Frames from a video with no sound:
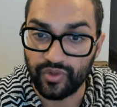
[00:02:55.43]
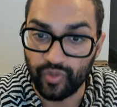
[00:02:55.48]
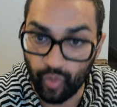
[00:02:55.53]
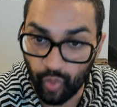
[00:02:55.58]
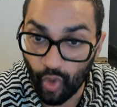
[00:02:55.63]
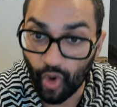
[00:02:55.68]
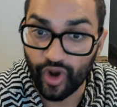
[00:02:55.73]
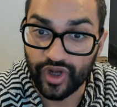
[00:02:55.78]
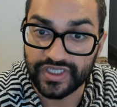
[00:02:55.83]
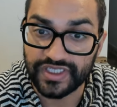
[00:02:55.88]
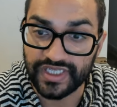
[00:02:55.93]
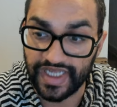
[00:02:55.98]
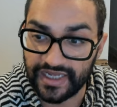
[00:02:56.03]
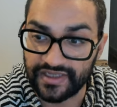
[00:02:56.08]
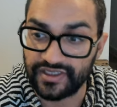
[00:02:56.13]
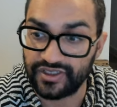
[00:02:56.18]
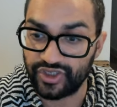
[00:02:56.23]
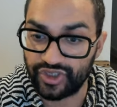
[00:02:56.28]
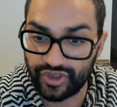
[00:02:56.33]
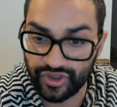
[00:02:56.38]
works
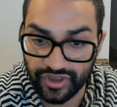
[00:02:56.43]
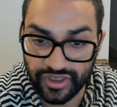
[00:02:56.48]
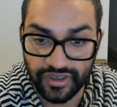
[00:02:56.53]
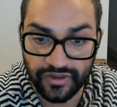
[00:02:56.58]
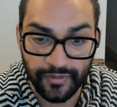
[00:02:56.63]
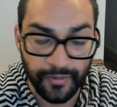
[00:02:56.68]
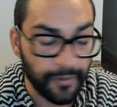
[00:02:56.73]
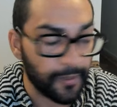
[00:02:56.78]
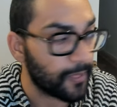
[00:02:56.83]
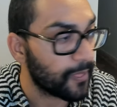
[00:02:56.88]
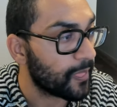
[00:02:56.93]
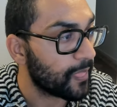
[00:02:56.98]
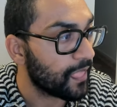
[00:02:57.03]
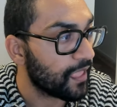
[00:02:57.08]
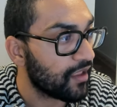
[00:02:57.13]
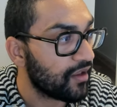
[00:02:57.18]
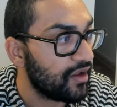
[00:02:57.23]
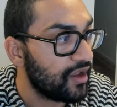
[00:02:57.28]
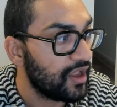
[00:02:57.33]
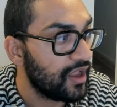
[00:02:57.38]
as it should.
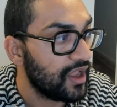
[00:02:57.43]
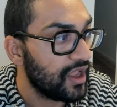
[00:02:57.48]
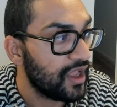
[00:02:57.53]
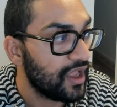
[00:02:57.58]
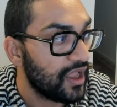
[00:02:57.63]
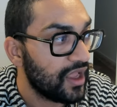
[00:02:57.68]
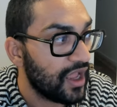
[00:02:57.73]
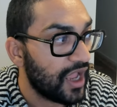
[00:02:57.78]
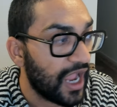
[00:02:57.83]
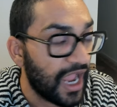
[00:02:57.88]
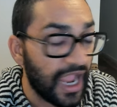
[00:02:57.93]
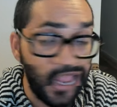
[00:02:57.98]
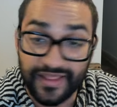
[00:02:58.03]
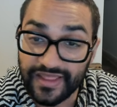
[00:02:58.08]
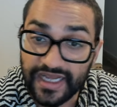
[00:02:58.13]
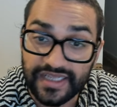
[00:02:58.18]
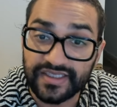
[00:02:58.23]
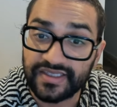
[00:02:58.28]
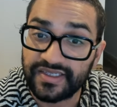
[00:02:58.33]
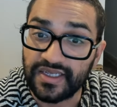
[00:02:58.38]
And
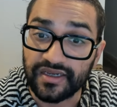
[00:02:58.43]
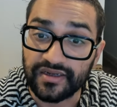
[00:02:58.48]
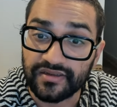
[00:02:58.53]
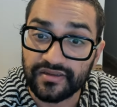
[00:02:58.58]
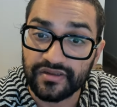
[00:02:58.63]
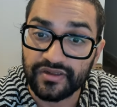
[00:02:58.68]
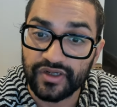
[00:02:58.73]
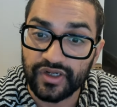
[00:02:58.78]
that's it.